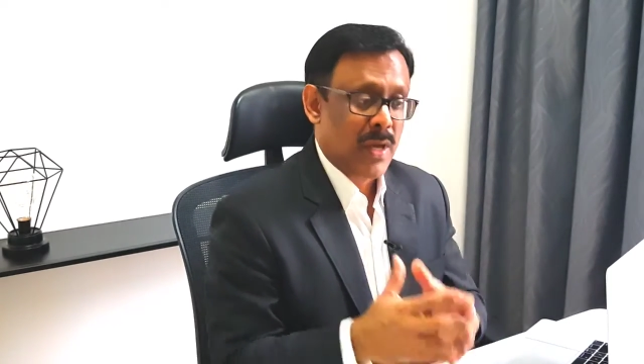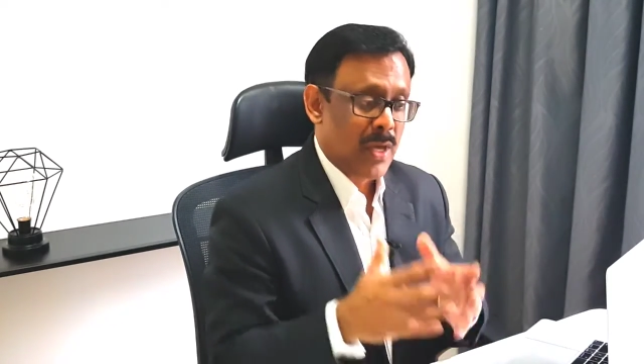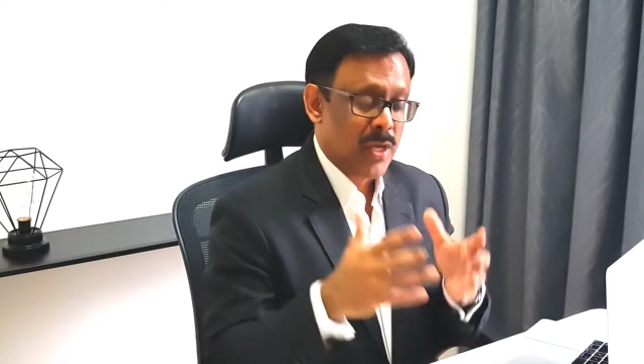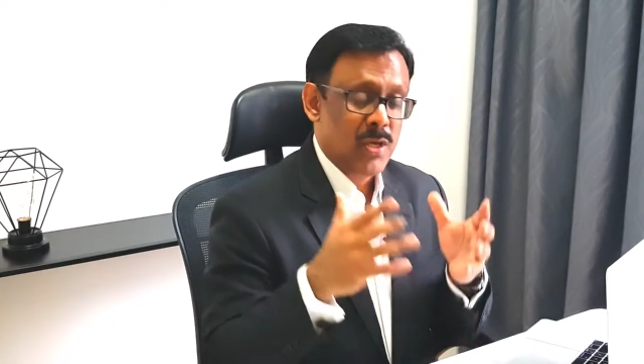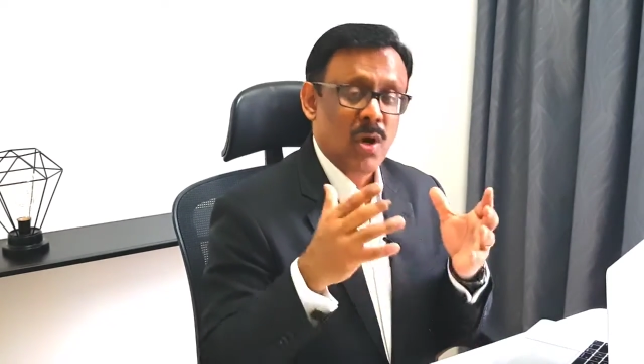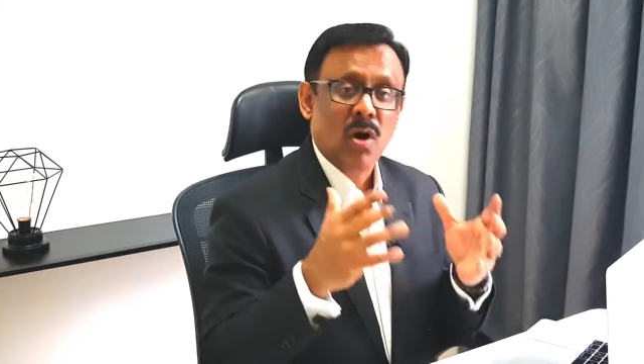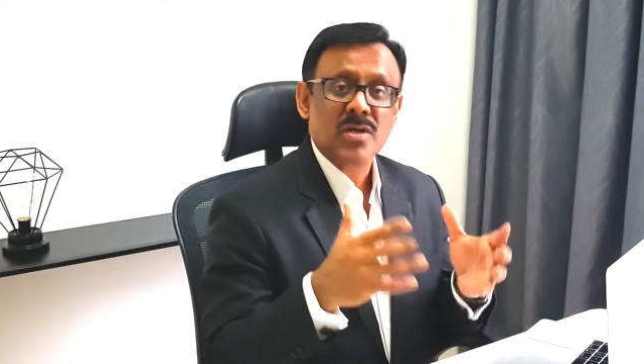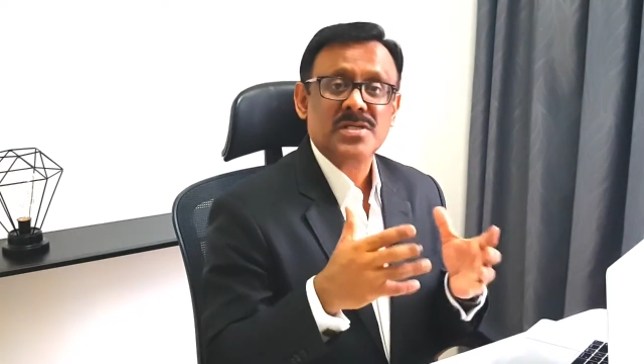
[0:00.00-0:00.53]

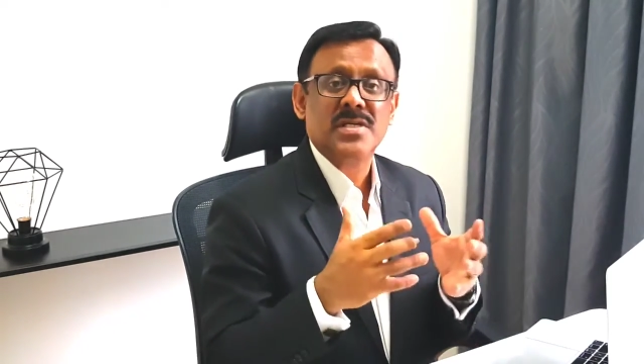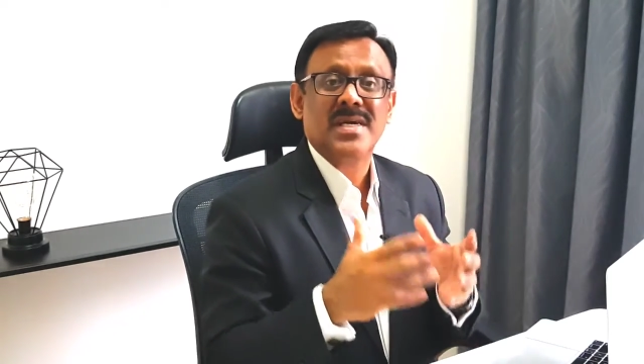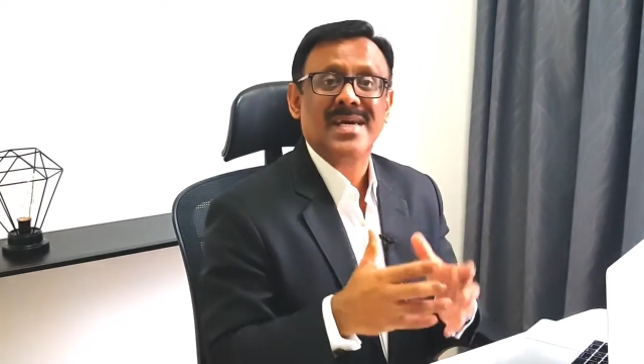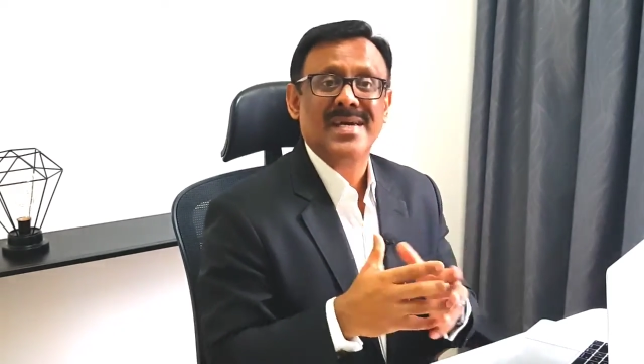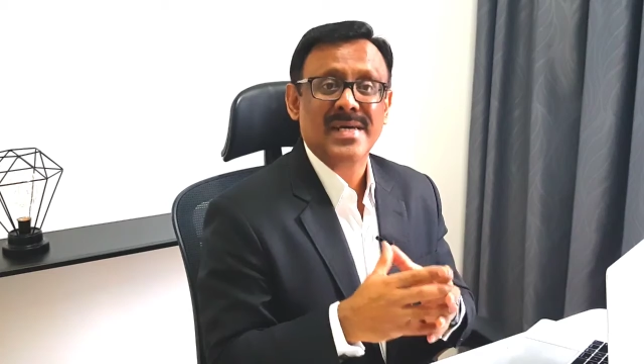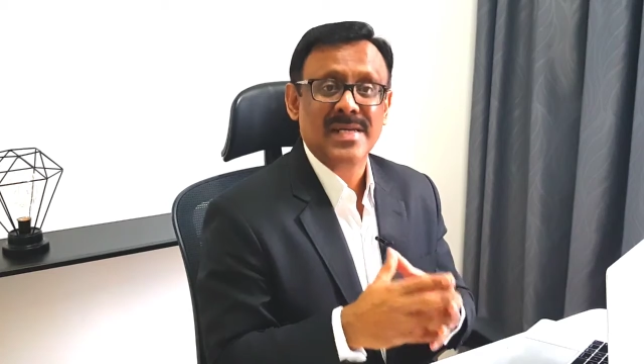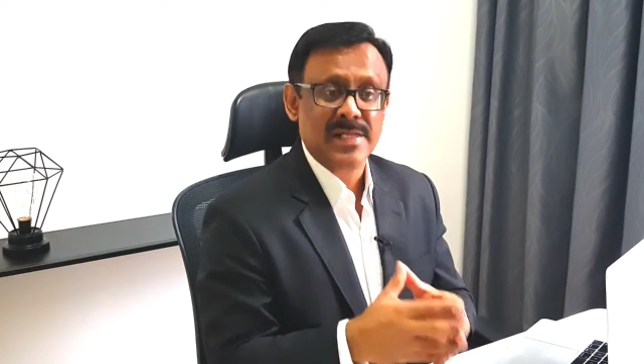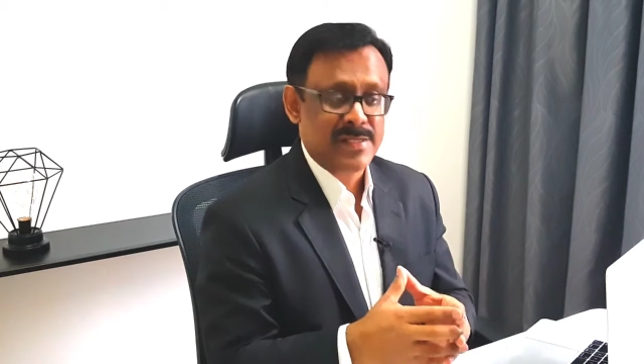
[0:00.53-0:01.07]
your
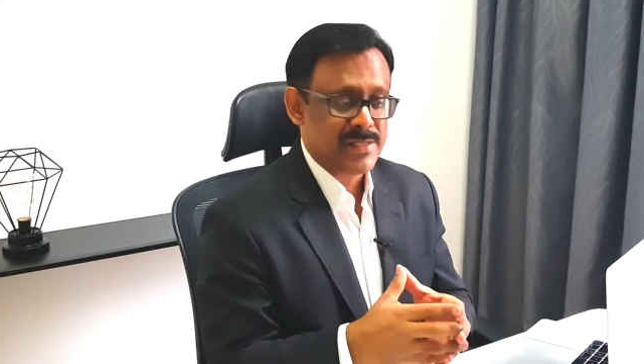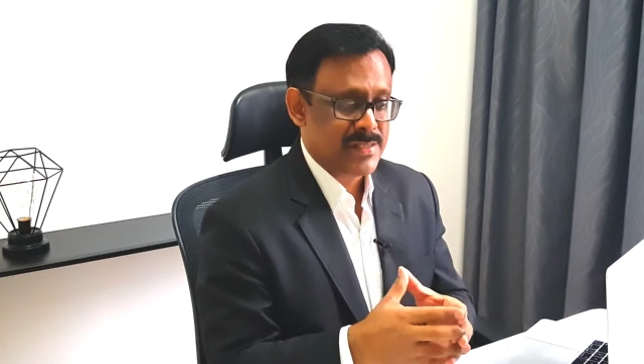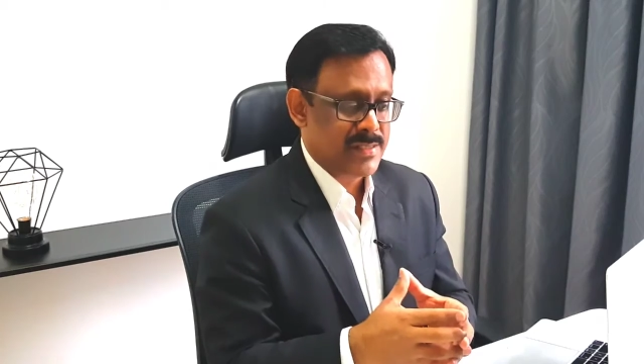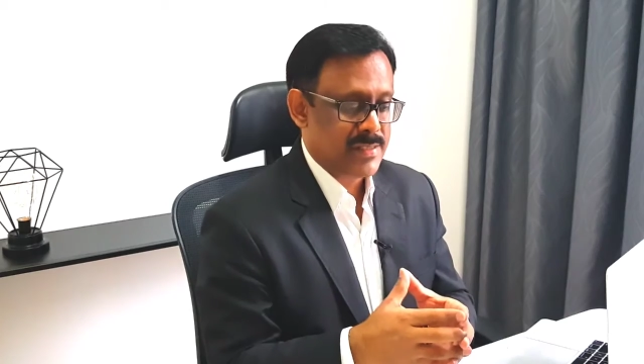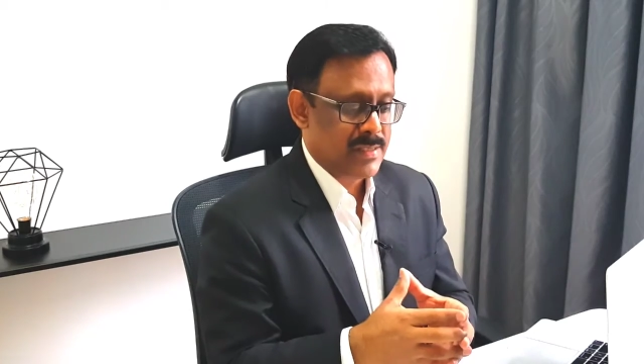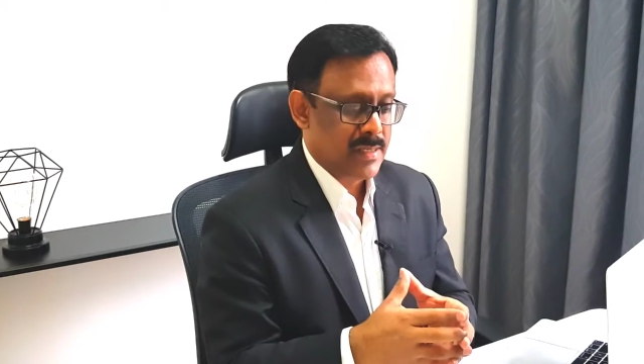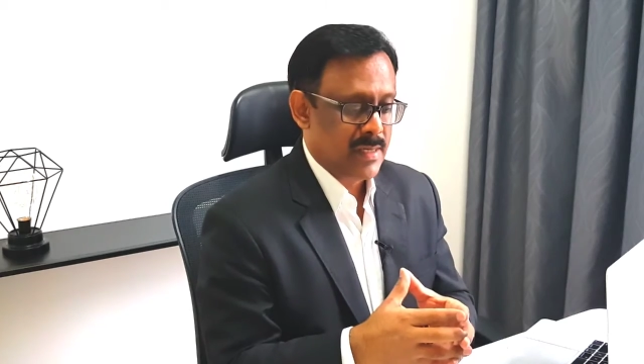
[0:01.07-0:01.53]
skills